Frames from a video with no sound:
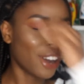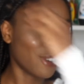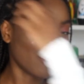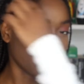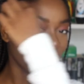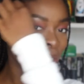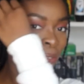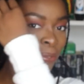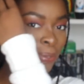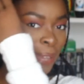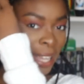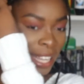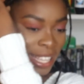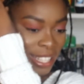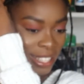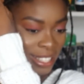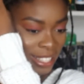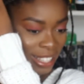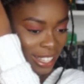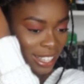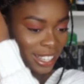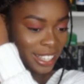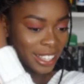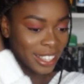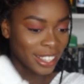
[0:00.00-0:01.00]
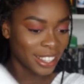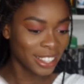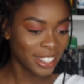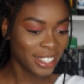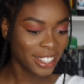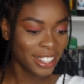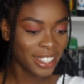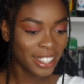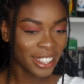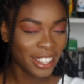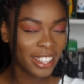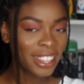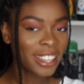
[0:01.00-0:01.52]
amazing
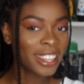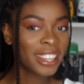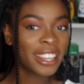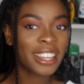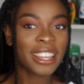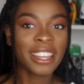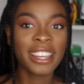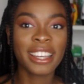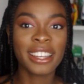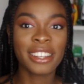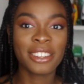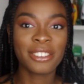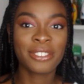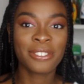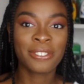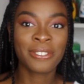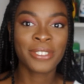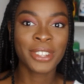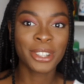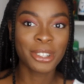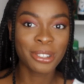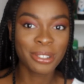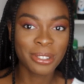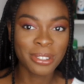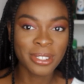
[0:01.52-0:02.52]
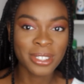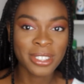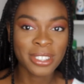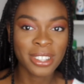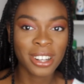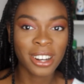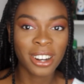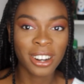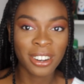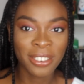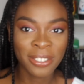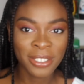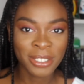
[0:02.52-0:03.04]
it feels
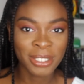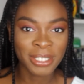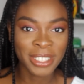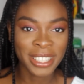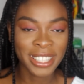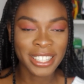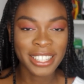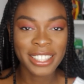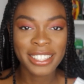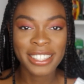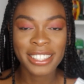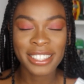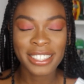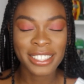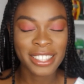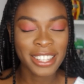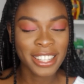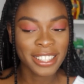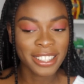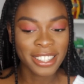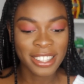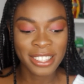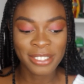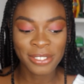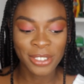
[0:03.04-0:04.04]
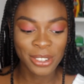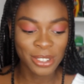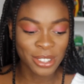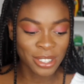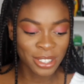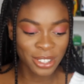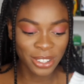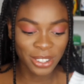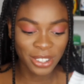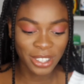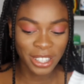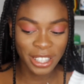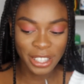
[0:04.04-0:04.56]
afterwards. It just feels
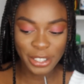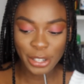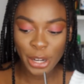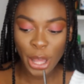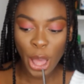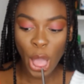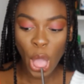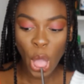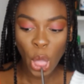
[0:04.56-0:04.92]
so good.